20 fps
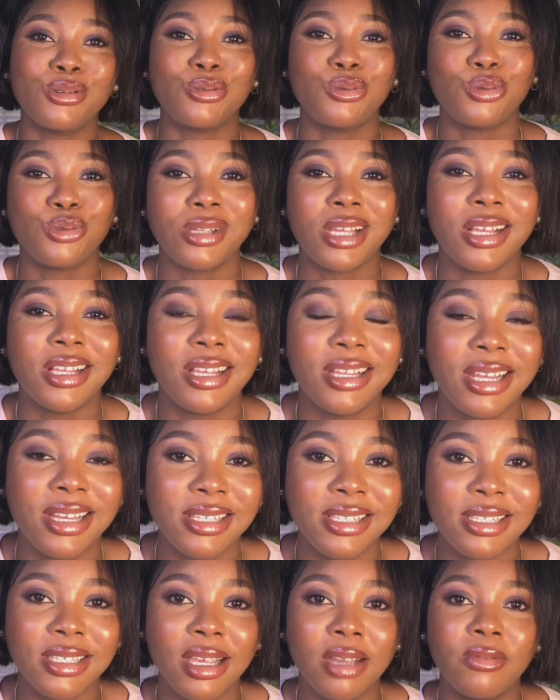to
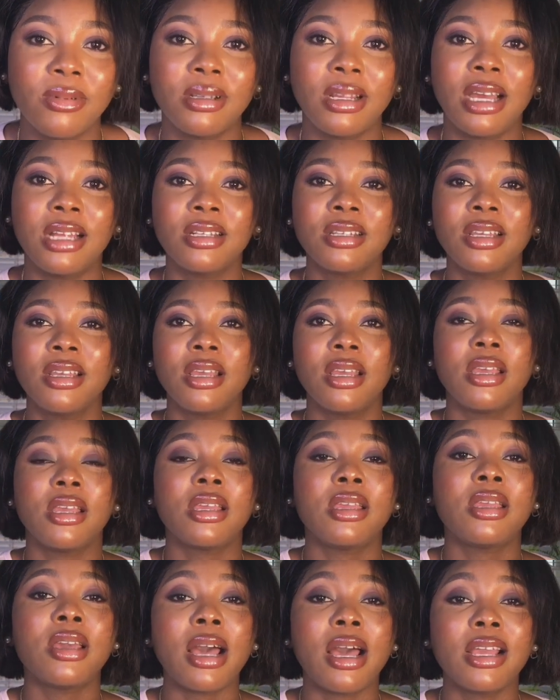2007. And
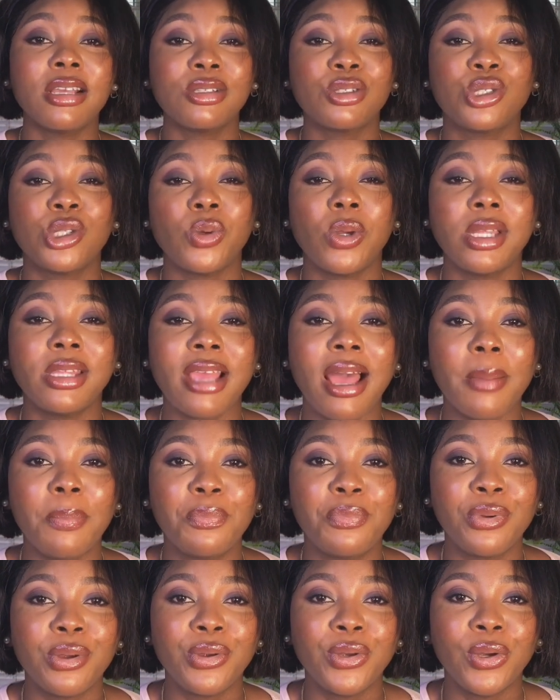guys, during
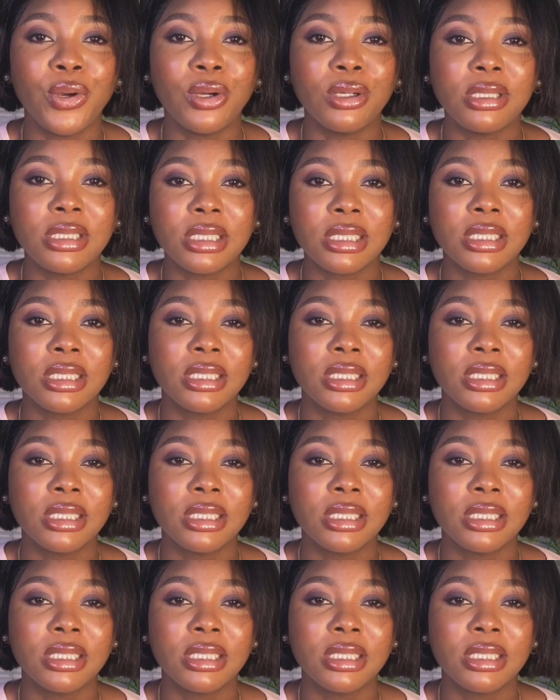that period,